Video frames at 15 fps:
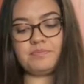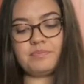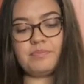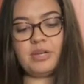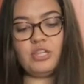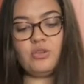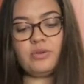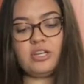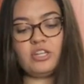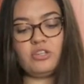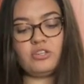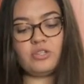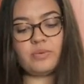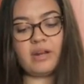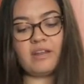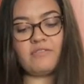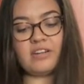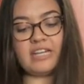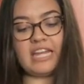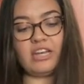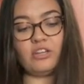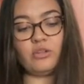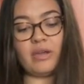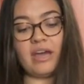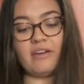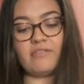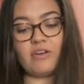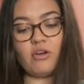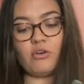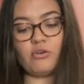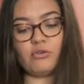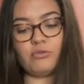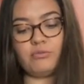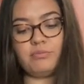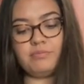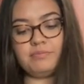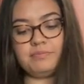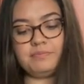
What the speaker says: but you can use whatever kale you have at home.